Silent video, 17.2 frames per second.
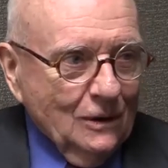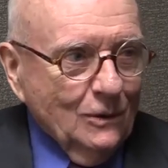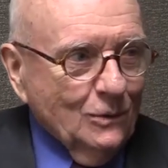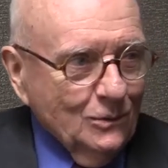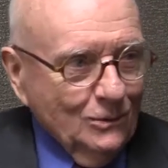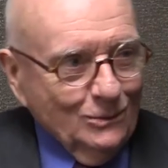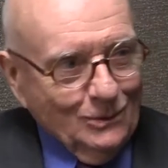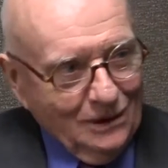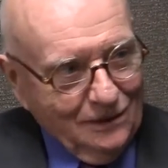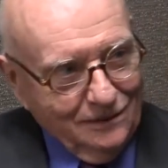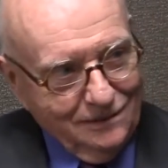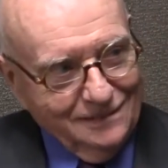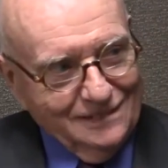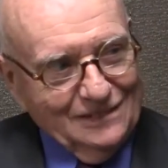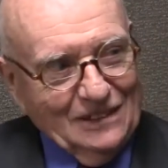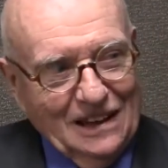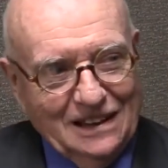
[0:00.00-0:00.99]
Oh,
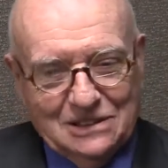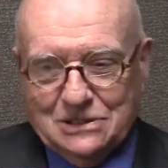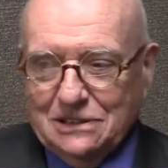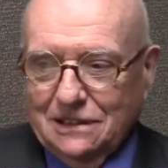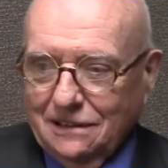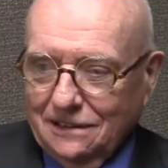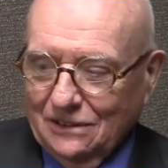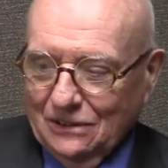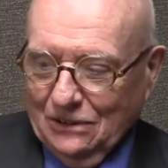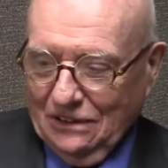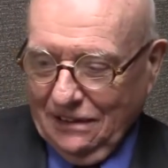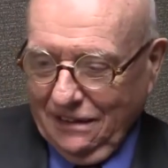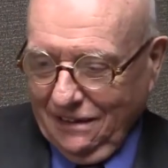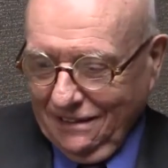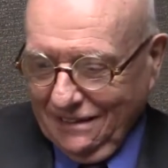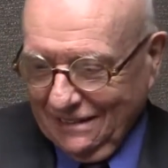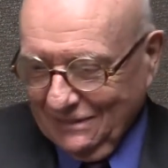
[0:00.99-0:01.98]
that's another
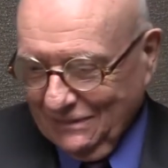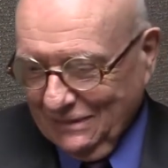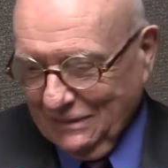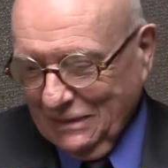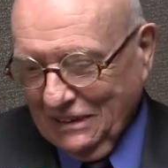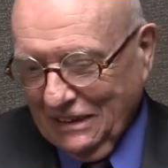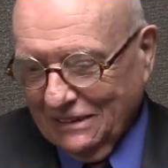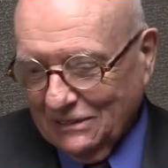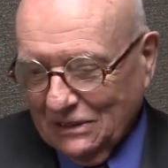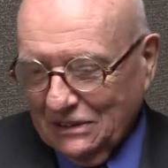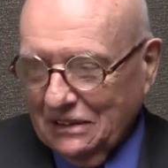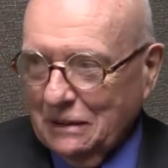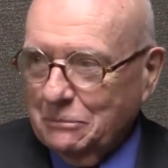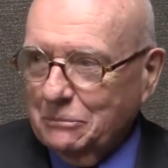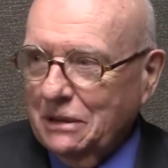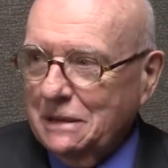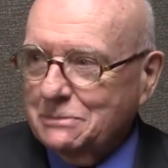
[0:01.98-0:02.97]
thing. The only
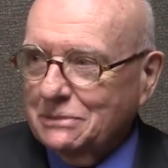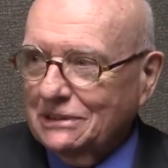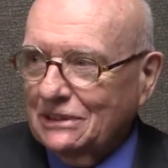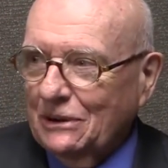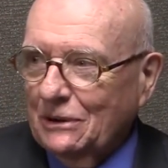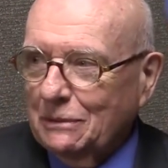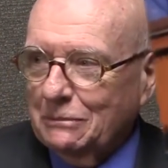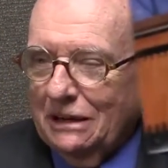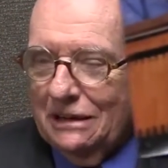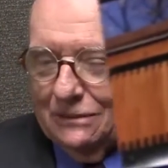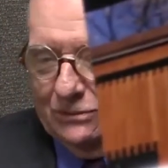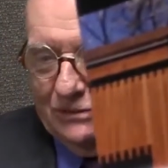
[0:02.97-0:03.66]
thing people know about